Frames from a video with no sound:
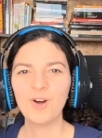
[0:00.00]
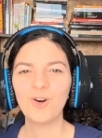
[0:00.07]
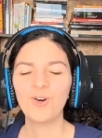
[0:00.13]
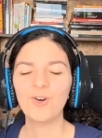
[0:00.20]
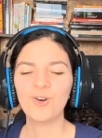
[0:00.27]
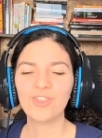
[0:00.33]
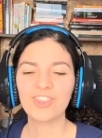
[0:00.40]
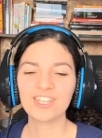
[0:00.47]

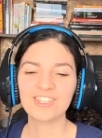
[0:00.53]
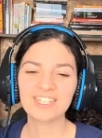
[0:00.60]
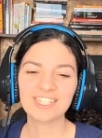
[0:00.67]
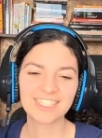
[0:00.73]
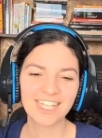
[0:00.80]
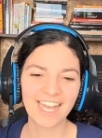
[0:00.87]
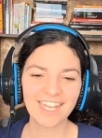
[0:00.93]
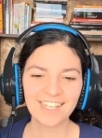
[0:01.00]
or the
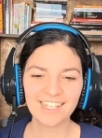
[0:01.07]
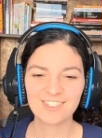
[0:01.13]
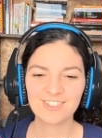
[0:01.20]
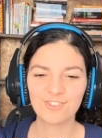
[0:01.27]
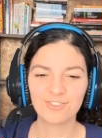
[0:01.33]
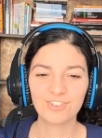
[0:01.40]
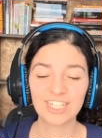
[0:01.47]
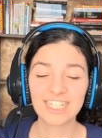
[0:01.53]
desire to
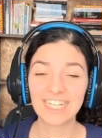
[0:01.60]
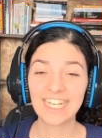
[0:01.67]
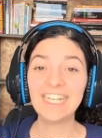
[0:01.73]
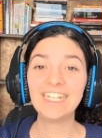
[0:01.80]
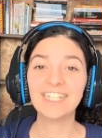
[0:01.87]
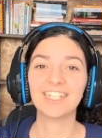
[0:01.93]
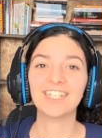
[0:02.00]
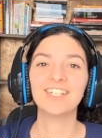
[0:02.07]
fit
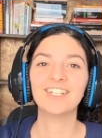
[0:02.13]
in